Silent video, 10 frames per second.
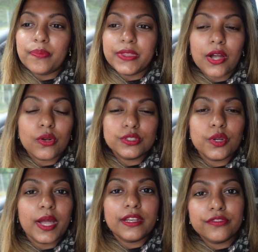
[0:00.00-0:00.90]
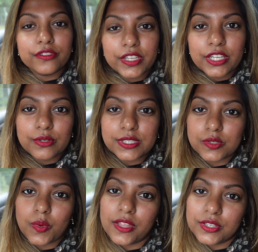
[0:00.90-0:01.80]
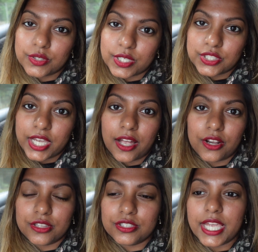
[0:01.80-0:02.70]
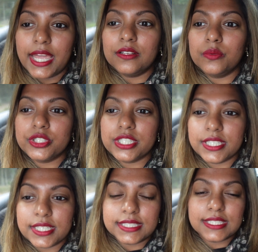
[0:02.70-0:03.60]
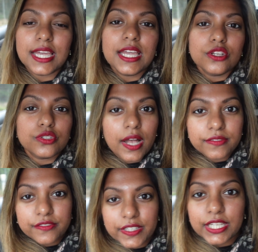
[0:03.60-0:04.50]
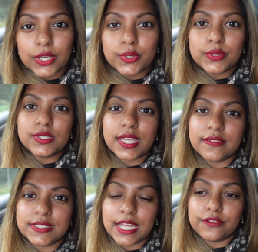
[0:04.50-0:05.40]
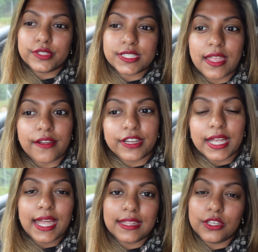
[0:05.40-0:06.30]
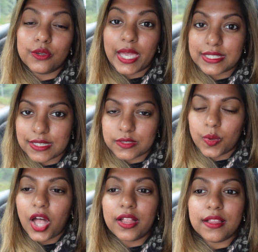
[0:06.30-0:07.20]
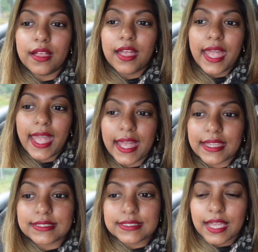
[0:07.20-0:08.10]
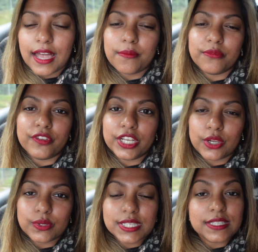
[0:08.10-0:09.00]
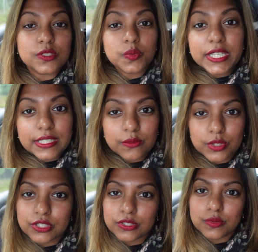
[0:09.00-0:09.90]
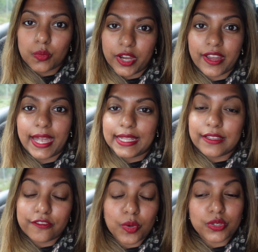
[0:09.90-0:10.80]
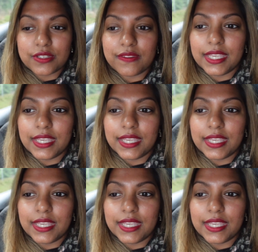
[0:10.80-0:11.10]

there are also quite a few videos as well that you can check out on the channel, which is travel videos that I've done for South Africa and the US as well, and videos in Sweden, which is where I live most of